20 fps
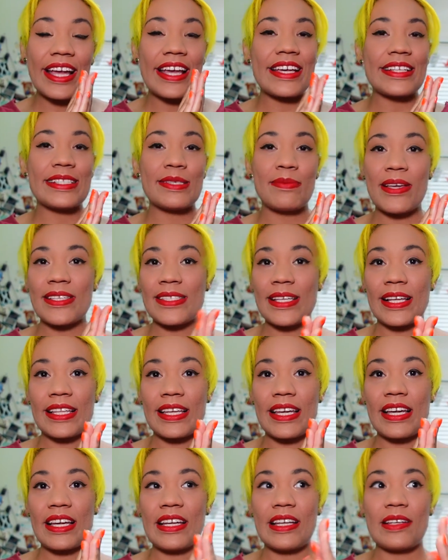It's
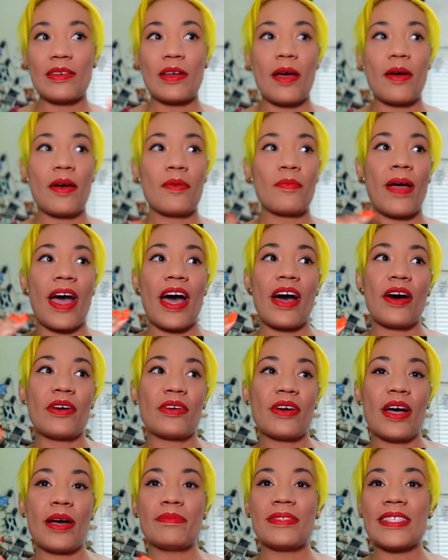basically
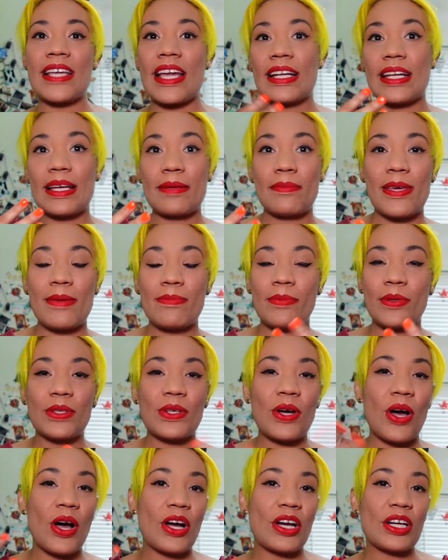about updating people
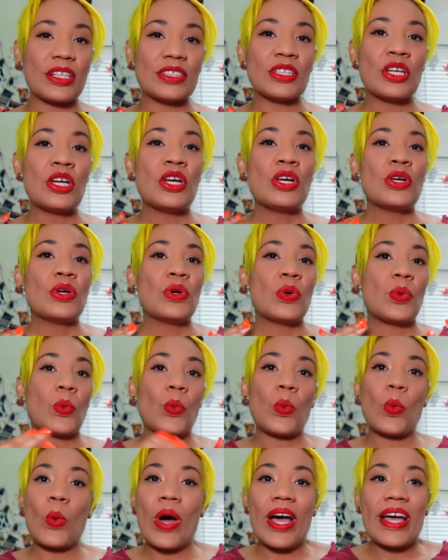on
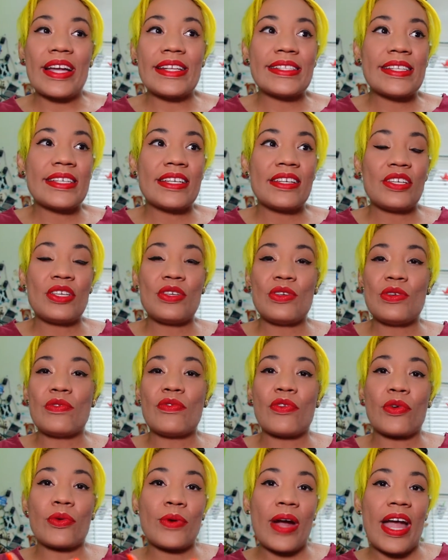what
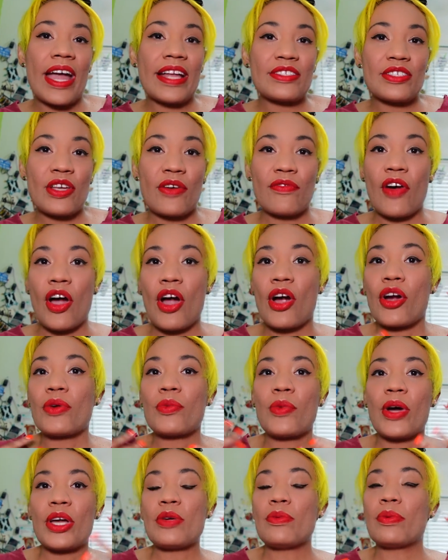you've read so far
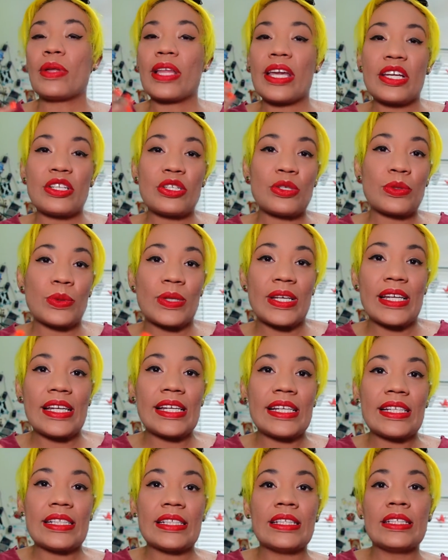and what you plan to
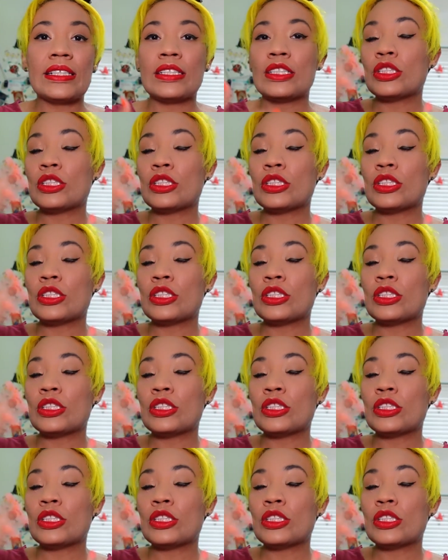read